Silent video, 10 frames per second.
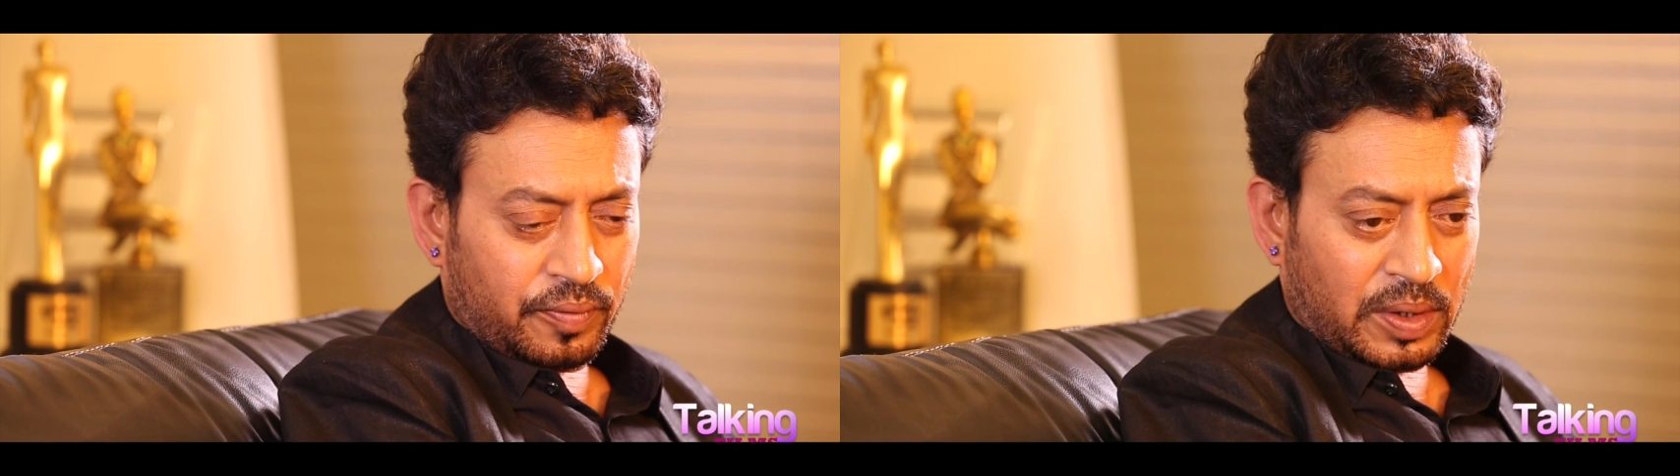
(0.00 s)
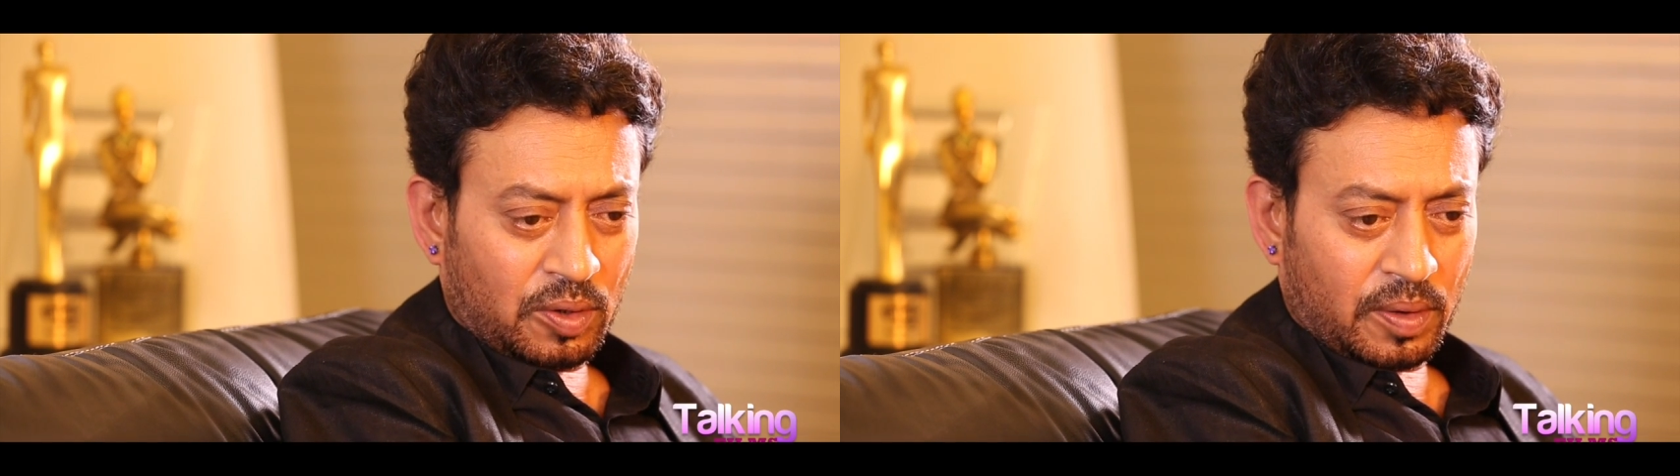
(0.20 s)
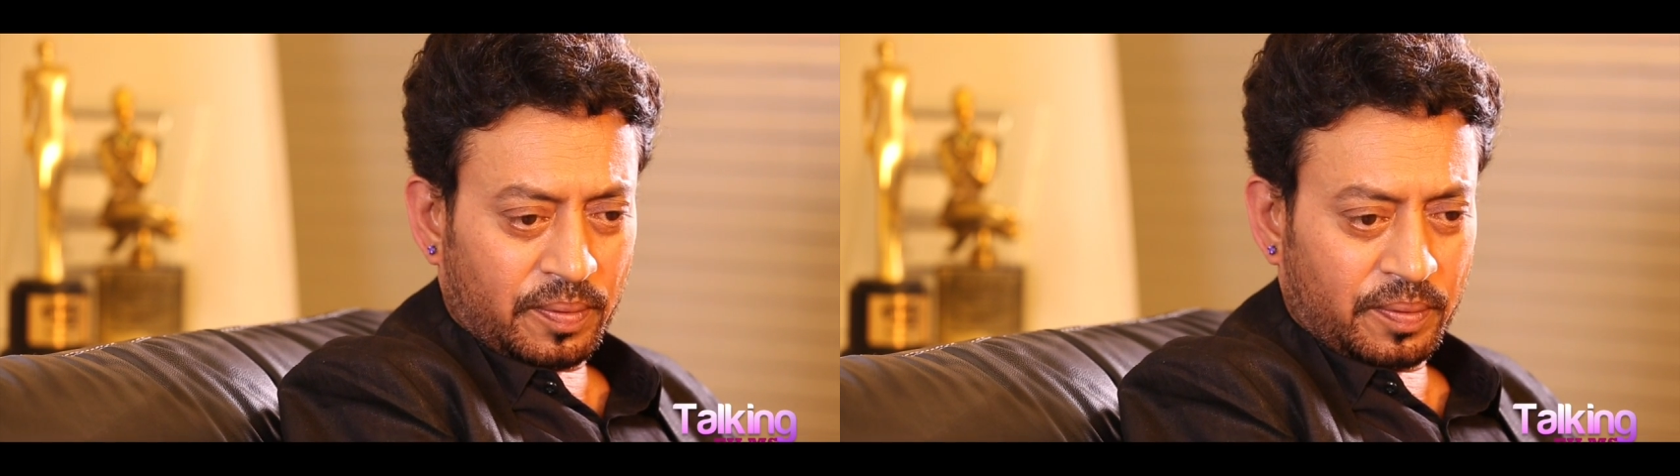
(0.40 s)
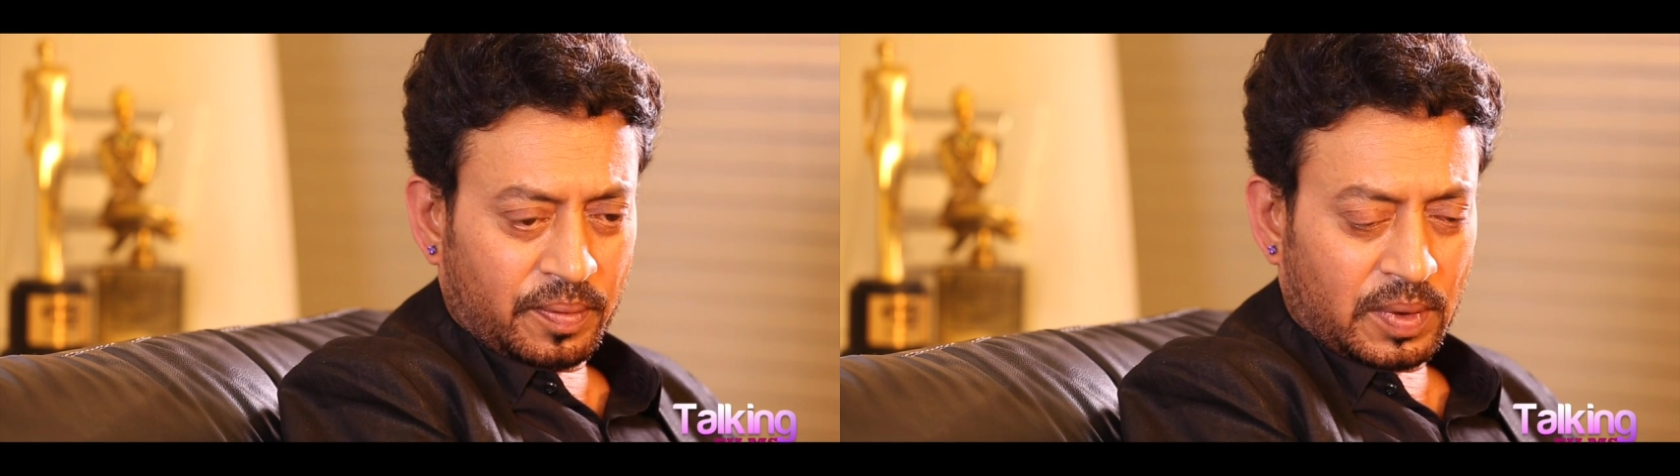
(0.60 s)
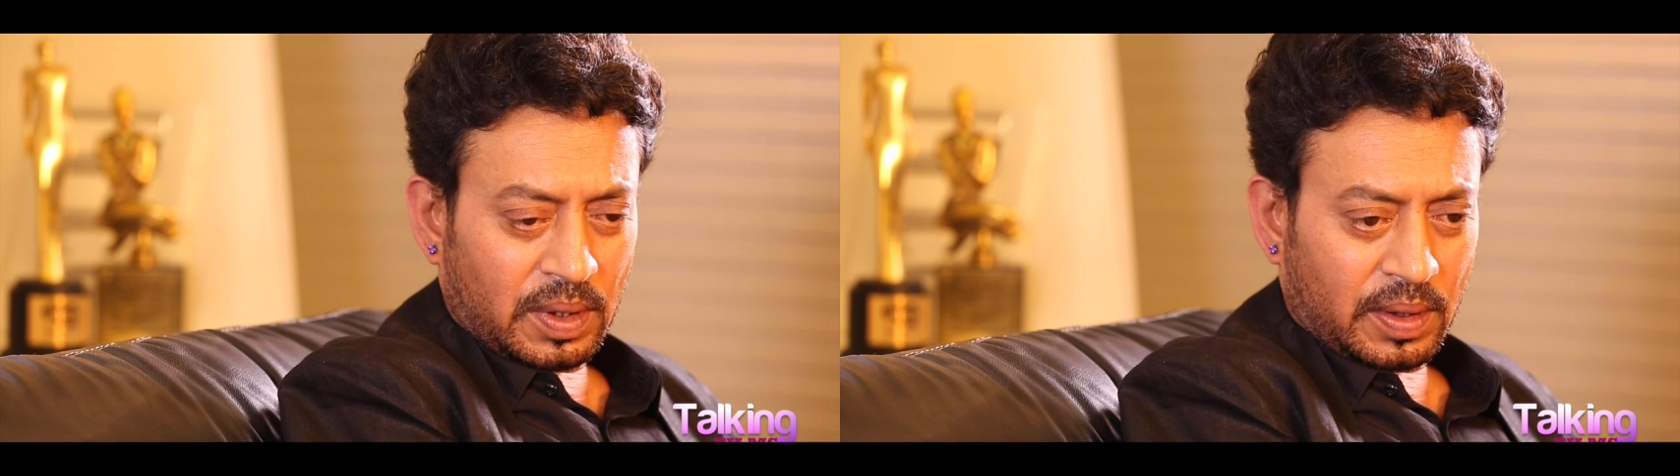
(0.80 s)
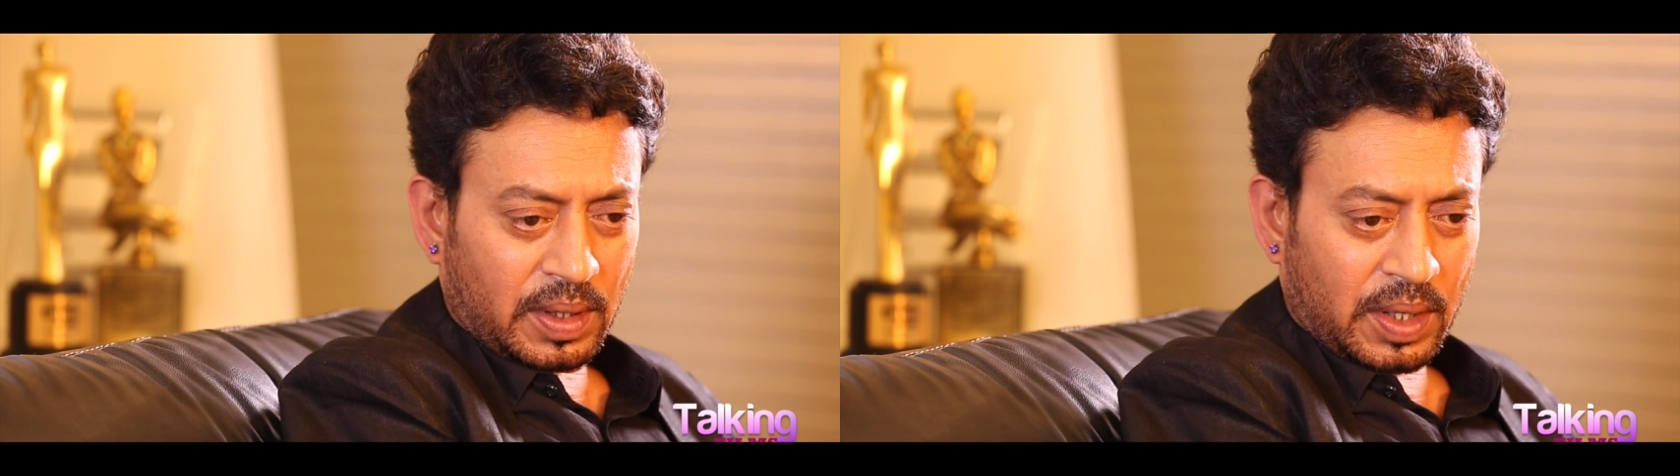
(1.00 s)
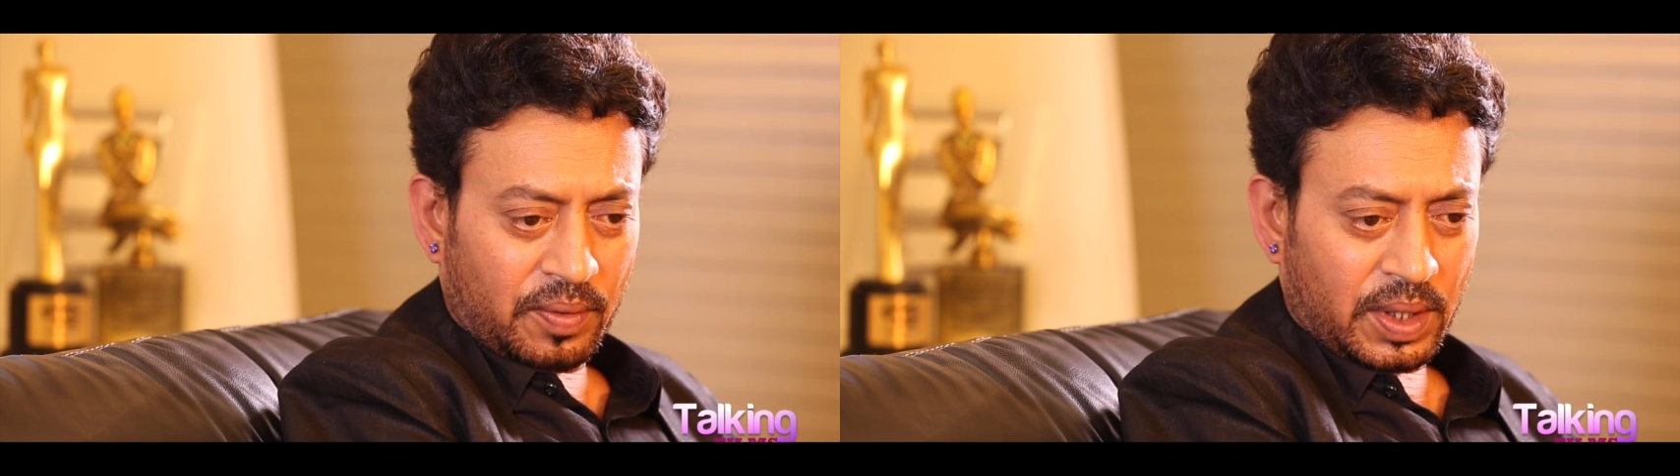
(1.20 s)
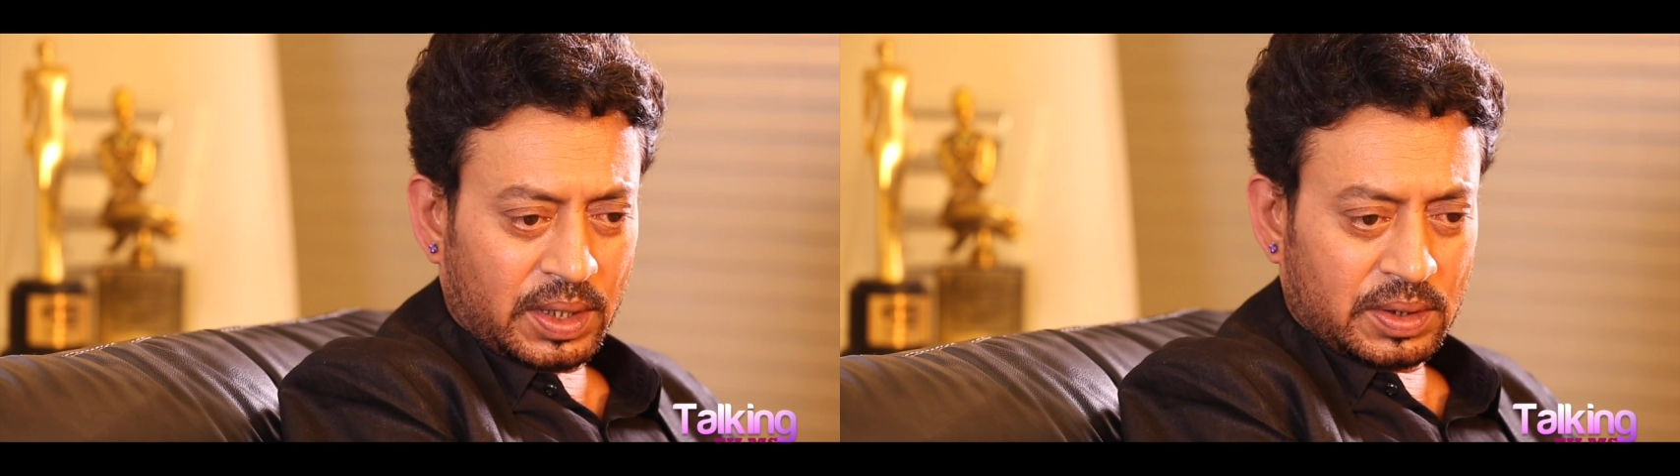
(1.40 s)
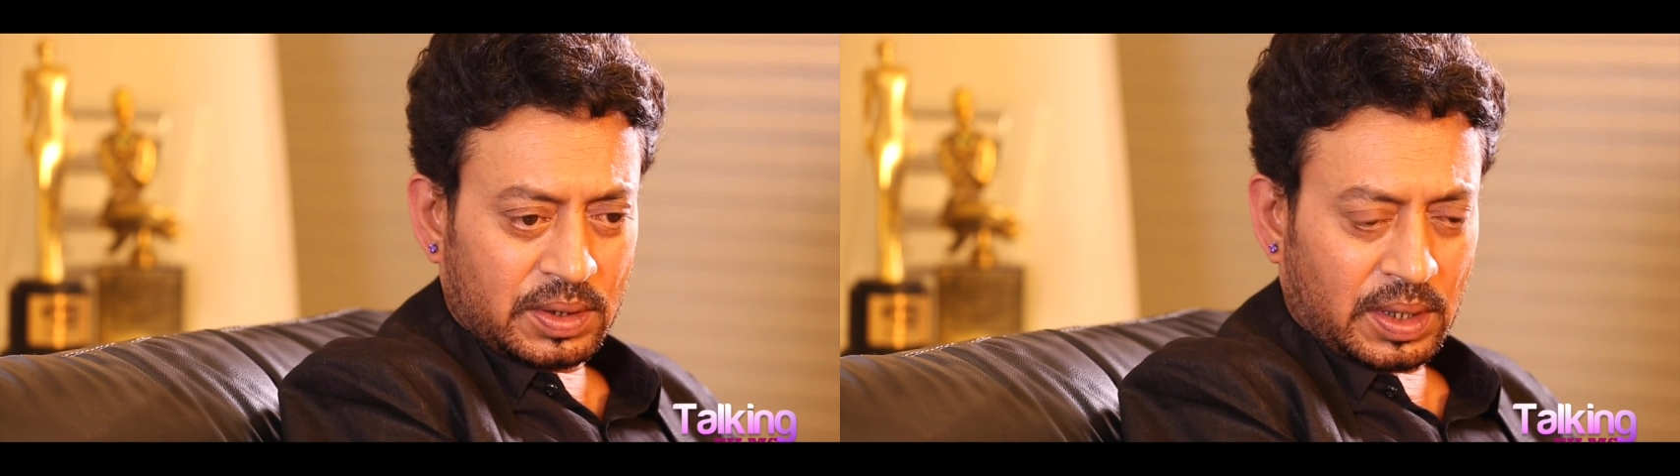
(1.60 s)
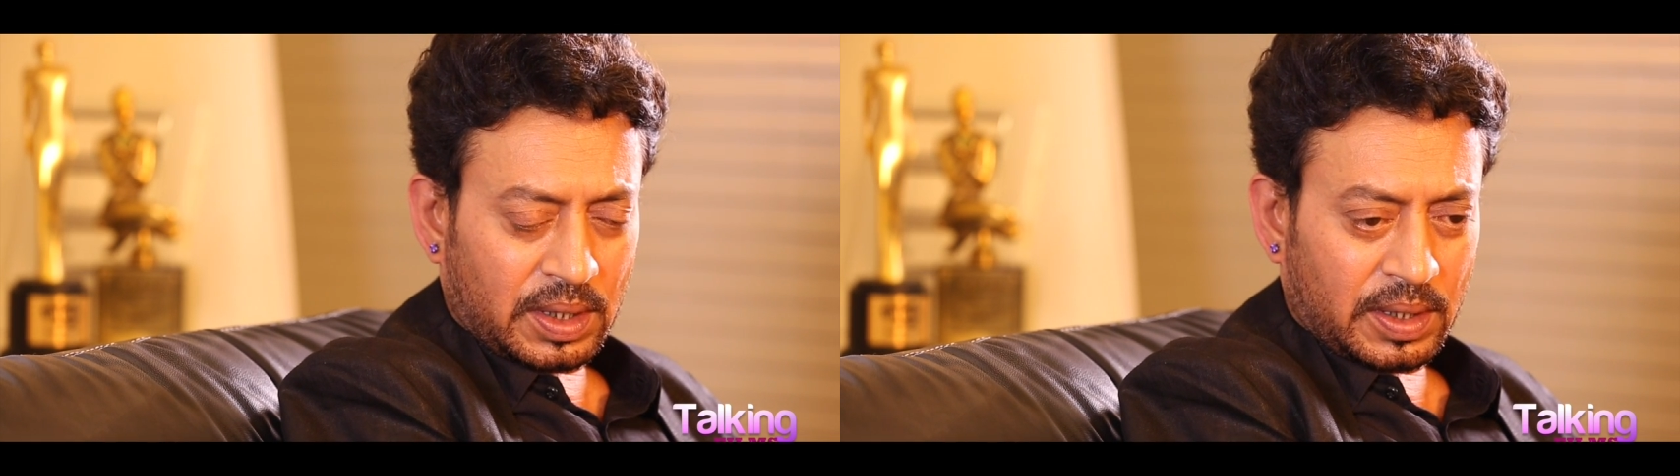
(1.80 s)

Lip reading: when your country is